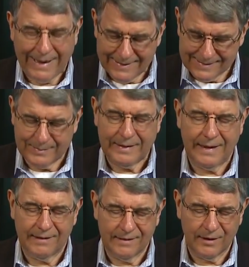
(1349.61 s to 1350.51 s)
As
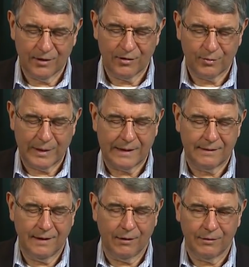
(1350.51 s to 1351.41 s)
near as we
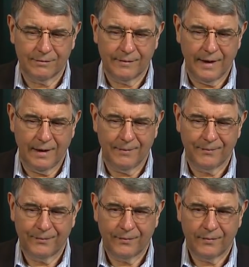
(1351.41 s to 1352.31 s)
could tell, yeah.
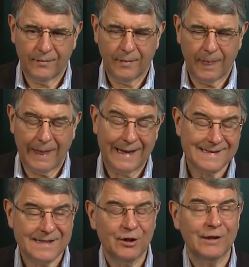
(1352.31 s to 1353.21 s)
I
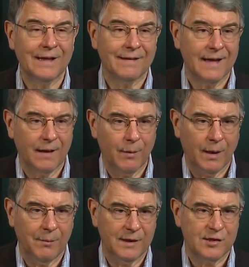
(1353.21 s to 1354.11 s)
still didn't think
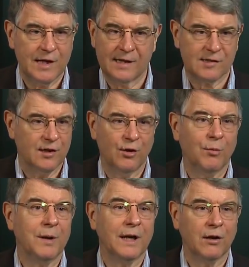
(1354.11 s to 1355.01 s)
about my chest, and
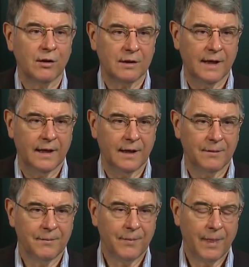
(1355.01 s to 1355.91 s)
nobody looked at it.
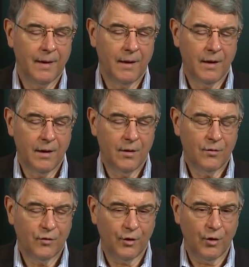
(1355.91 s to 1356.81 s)

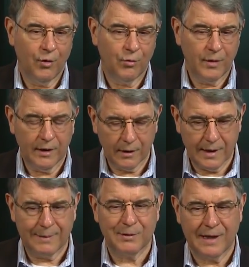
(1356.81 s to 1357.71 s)
So
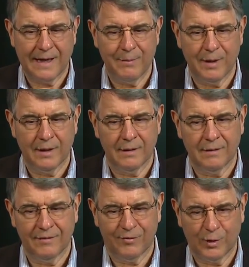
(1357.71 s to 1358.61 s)
helicopter came
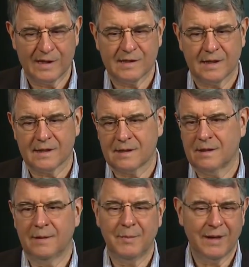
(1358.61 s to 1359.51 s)
in, 46
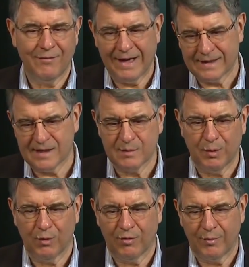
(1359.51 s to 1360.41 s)
and the medevaced us
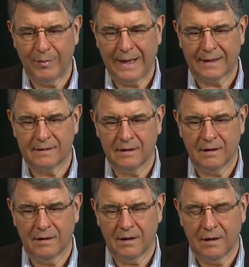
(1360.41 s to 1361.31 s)
both back to
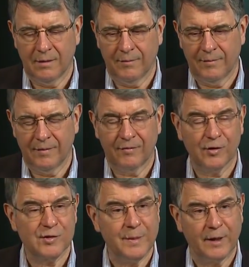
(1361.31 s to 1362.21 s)
the
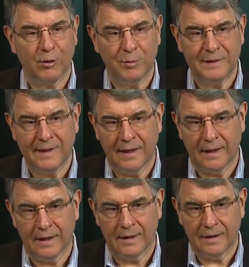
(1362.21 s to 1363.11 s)
1st Medical
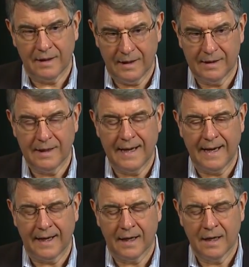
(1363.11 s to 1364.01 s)
Battalion in Da
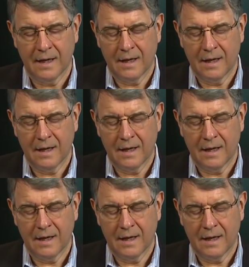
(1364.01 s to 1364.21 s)
Nang.